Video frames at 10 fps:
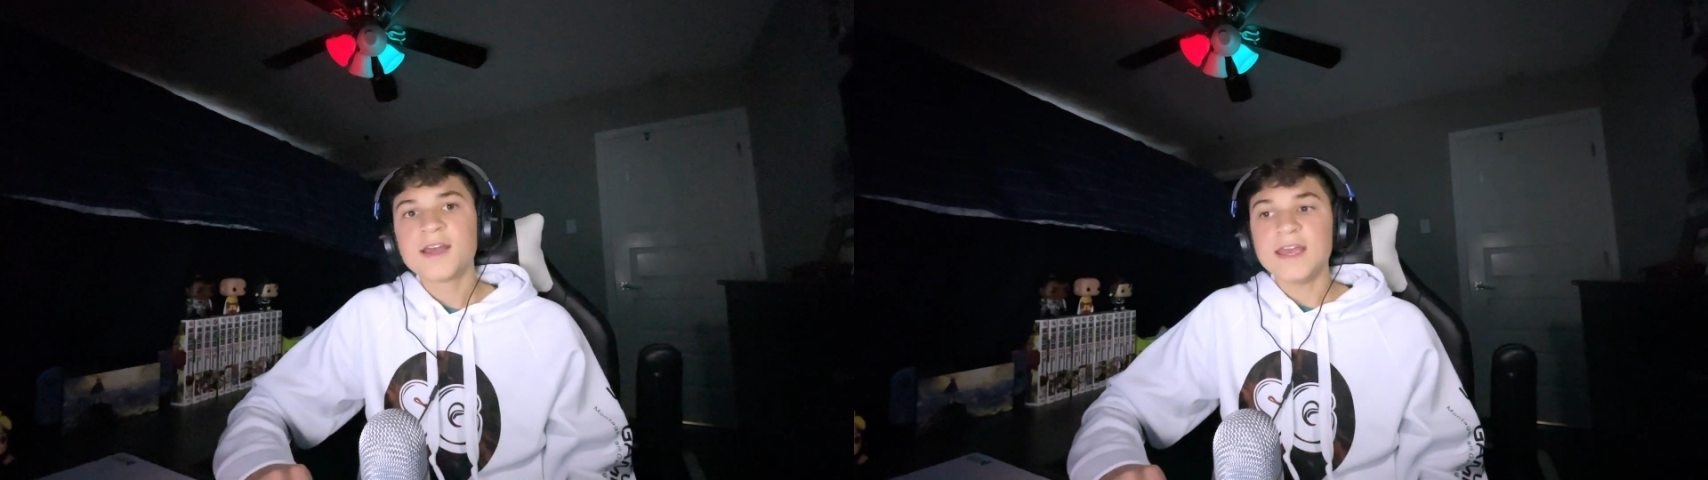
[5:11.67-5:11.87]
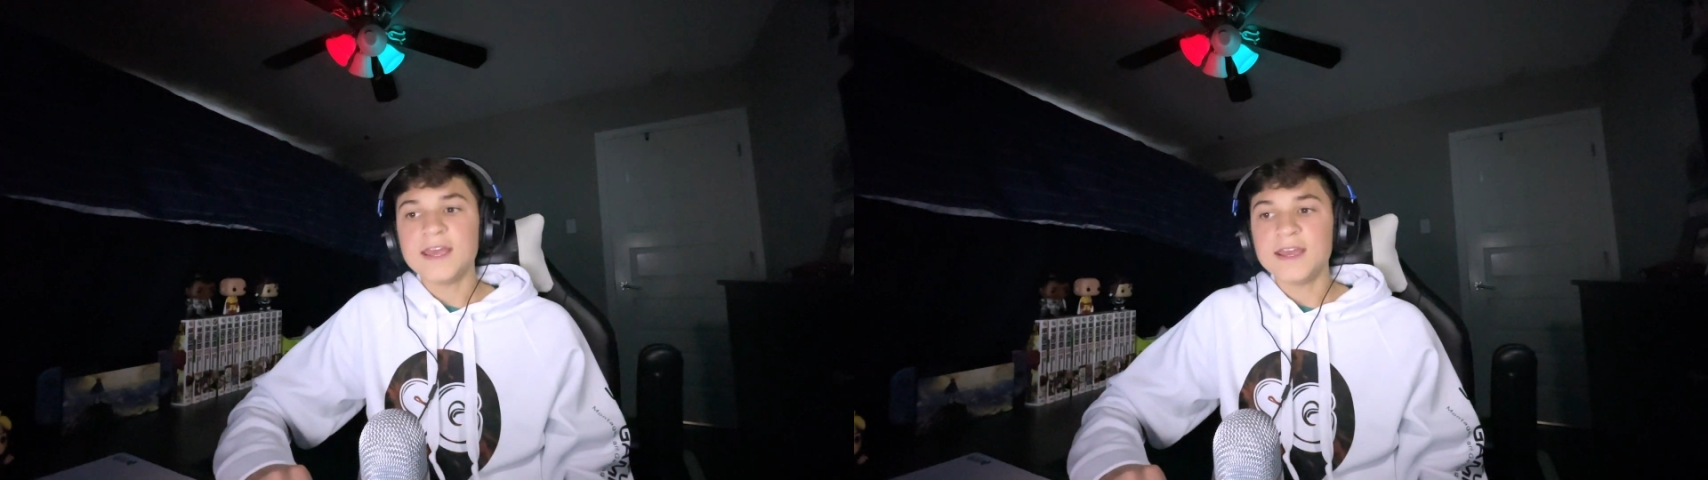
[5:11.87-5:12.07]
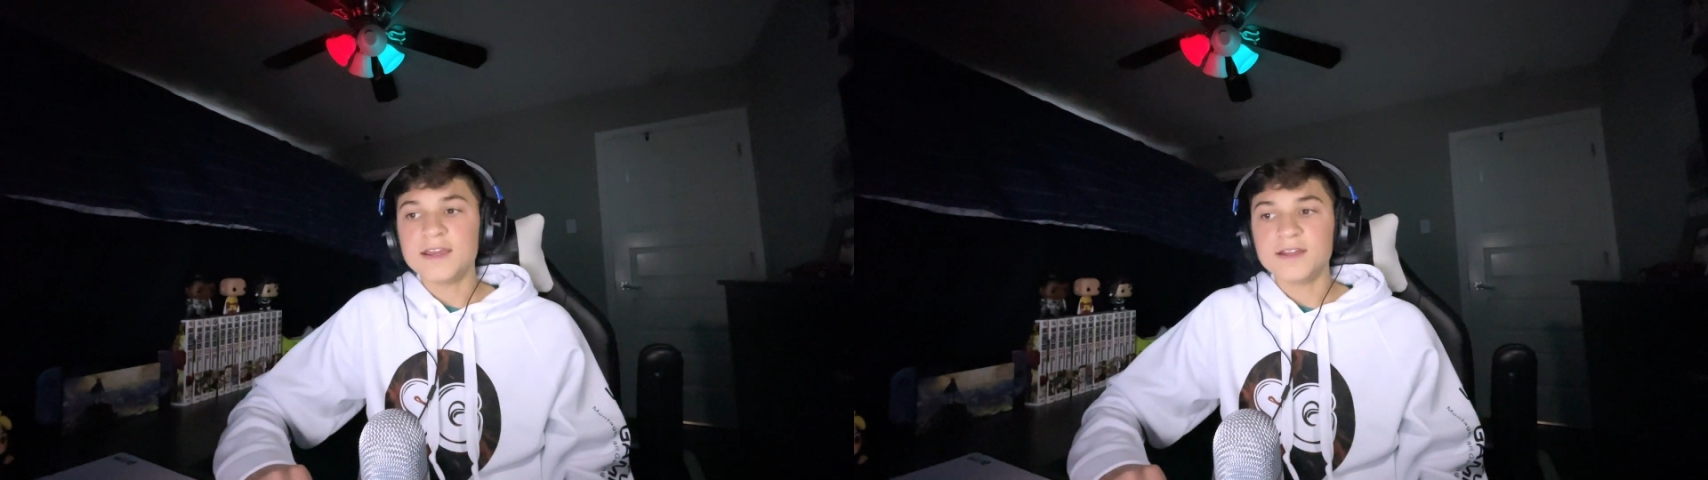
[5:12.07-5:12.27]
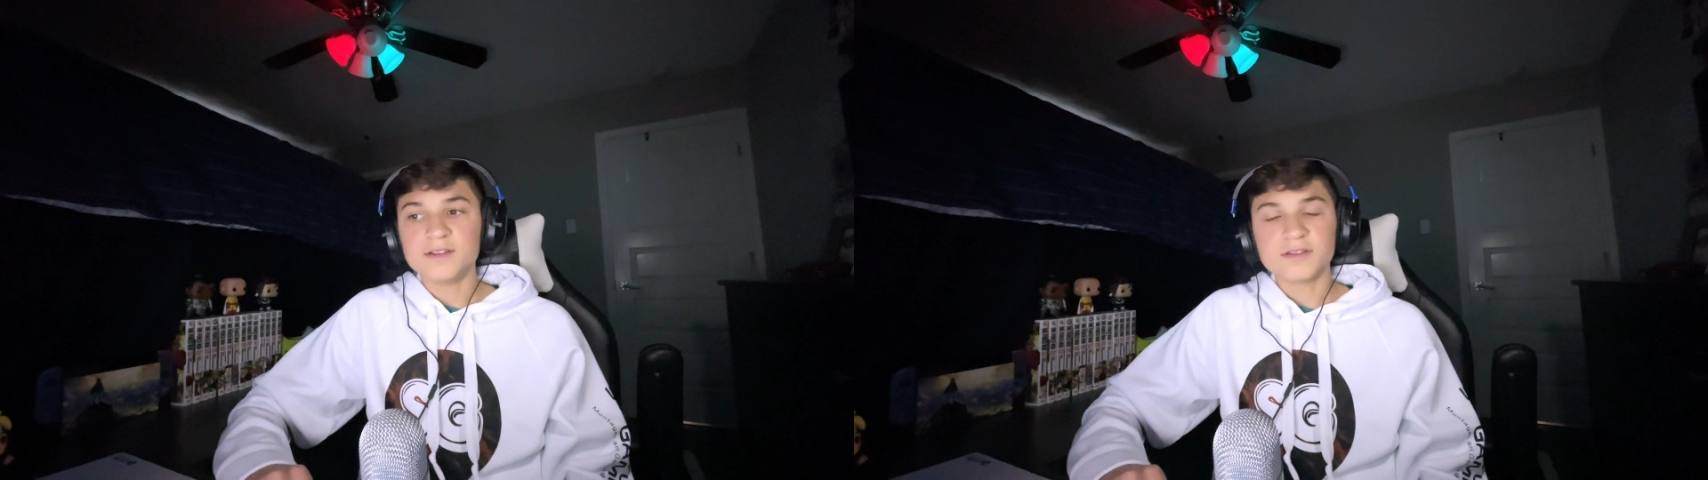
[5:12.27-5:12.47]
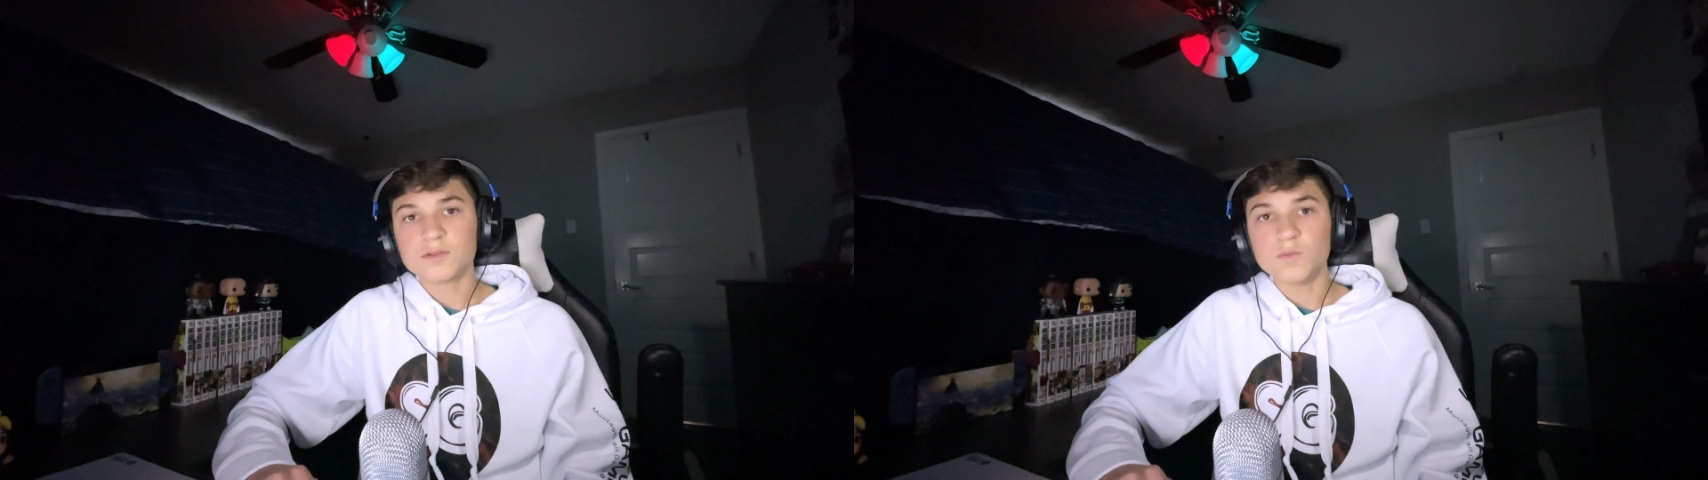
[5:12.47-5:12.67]

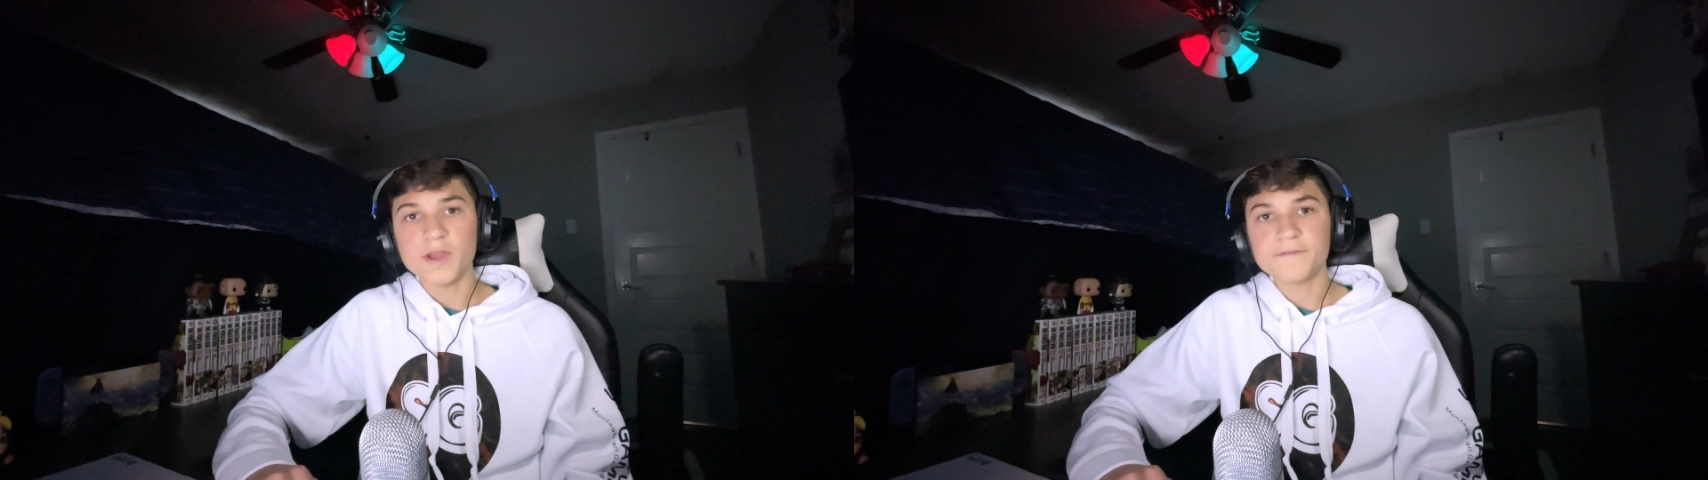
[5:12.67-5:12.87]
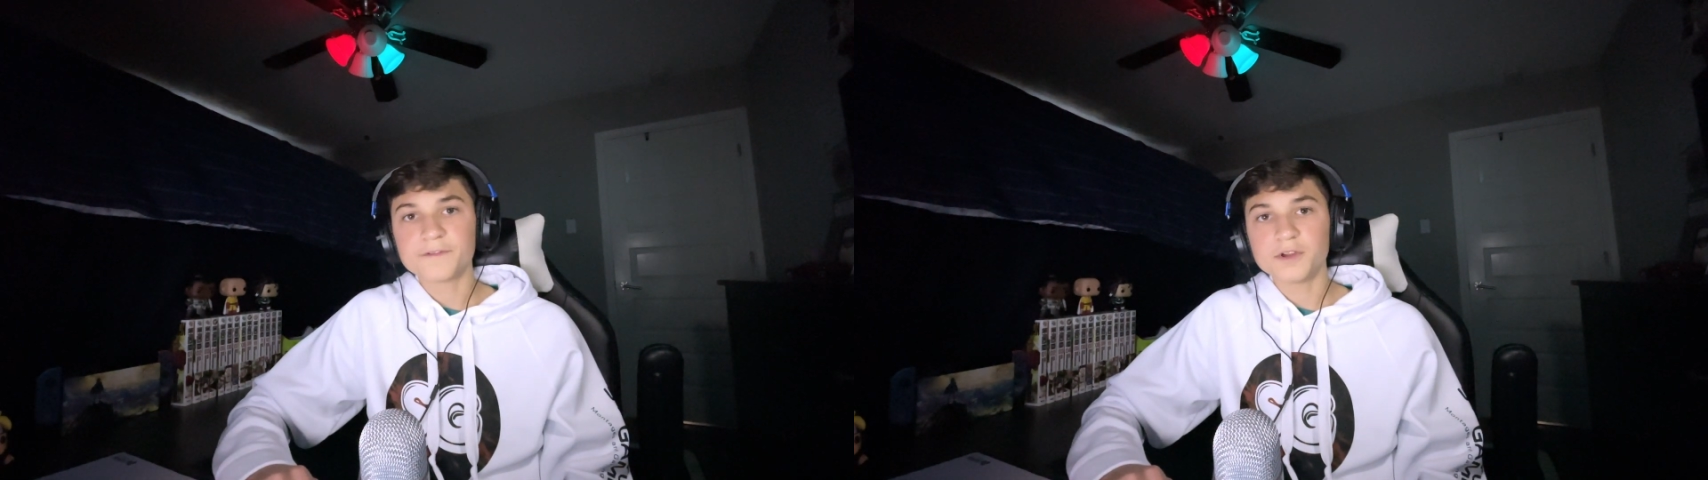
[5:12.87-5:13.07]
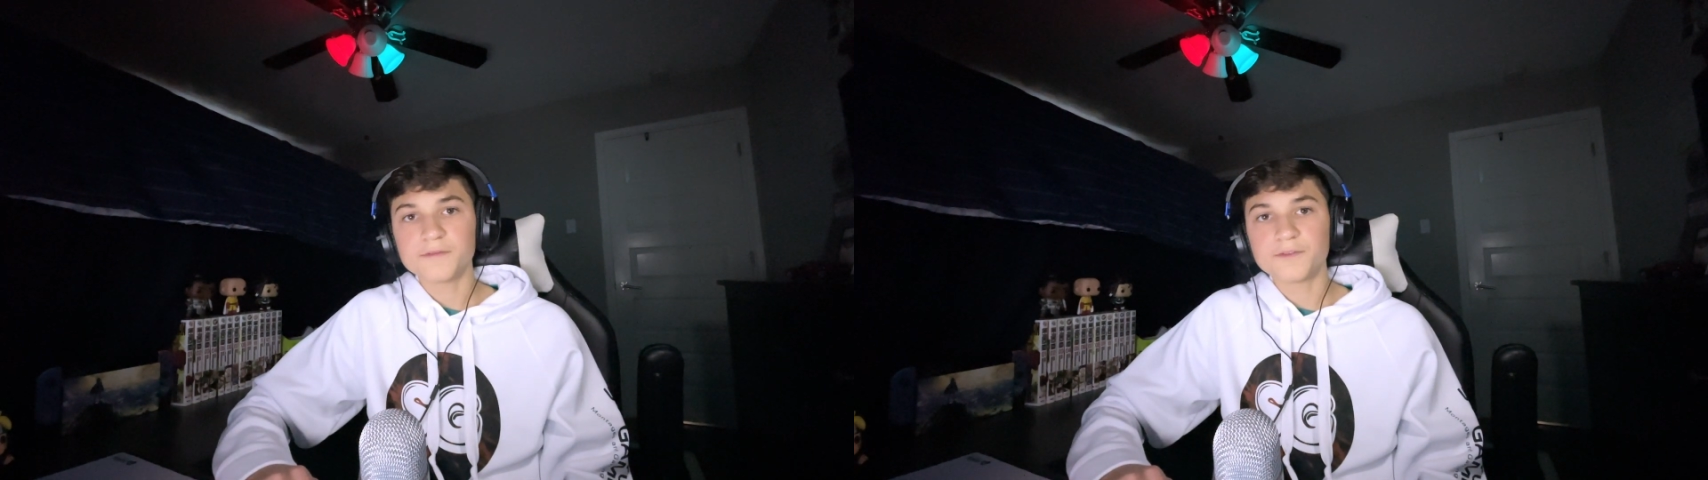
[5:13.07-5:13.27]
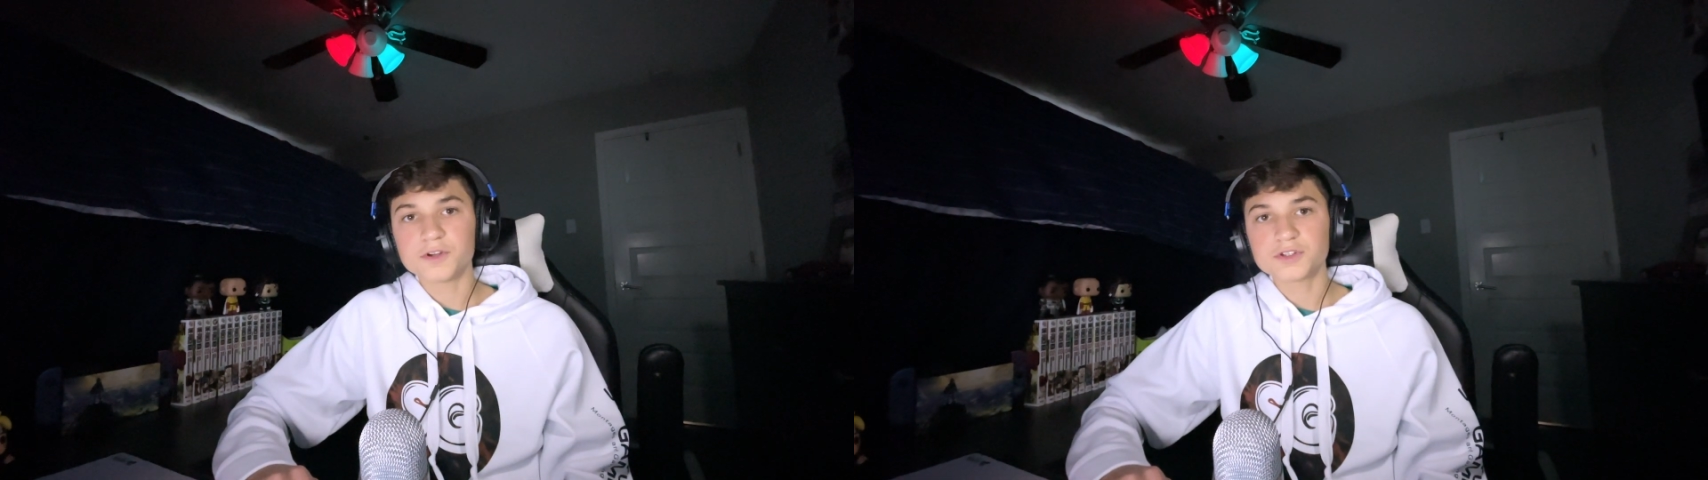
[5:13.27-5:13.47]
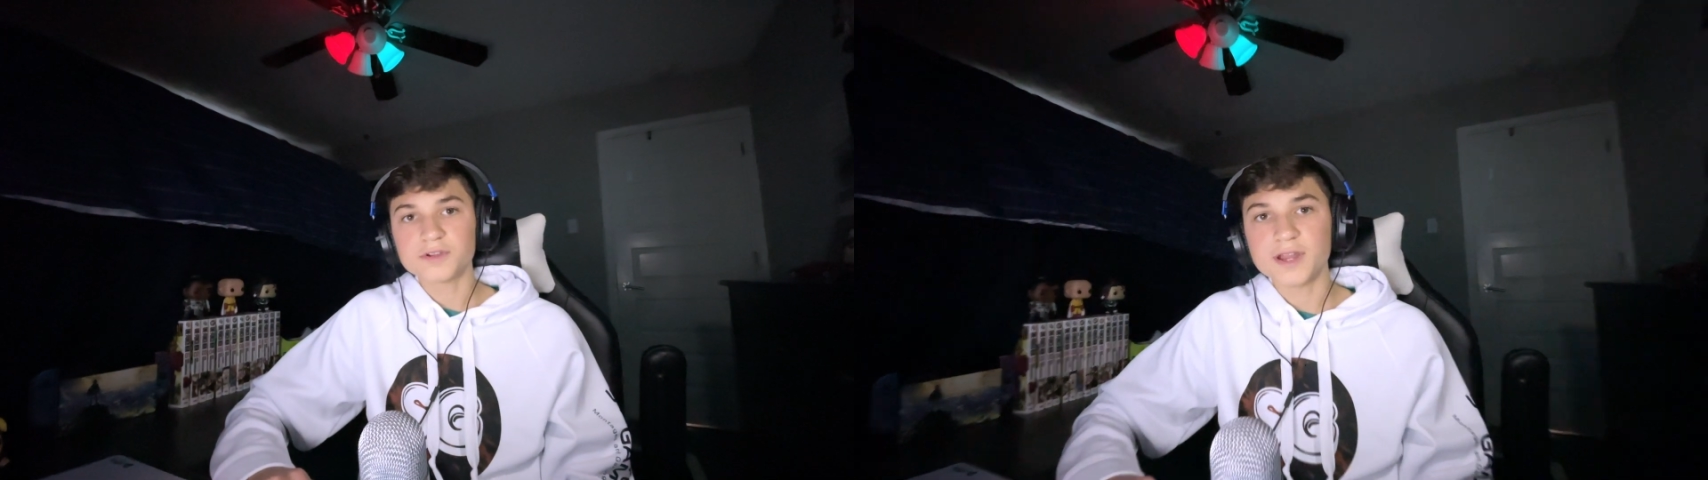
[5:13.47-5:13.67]
and wait for your
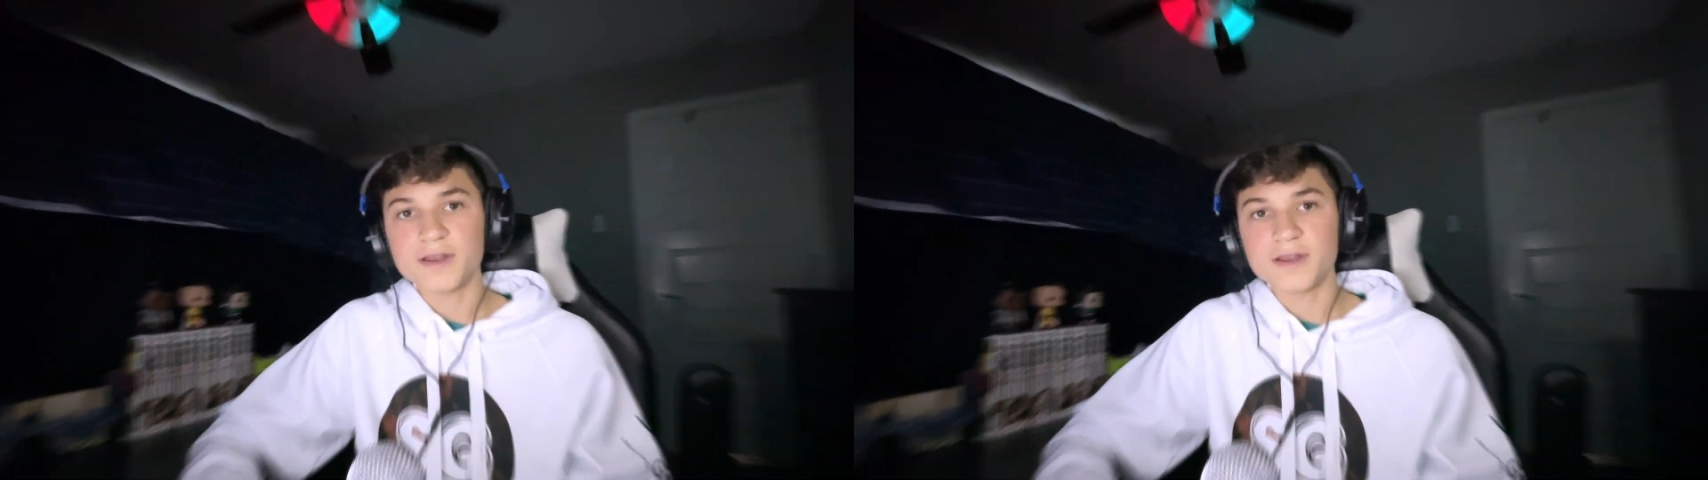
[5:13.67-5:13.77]
first raid.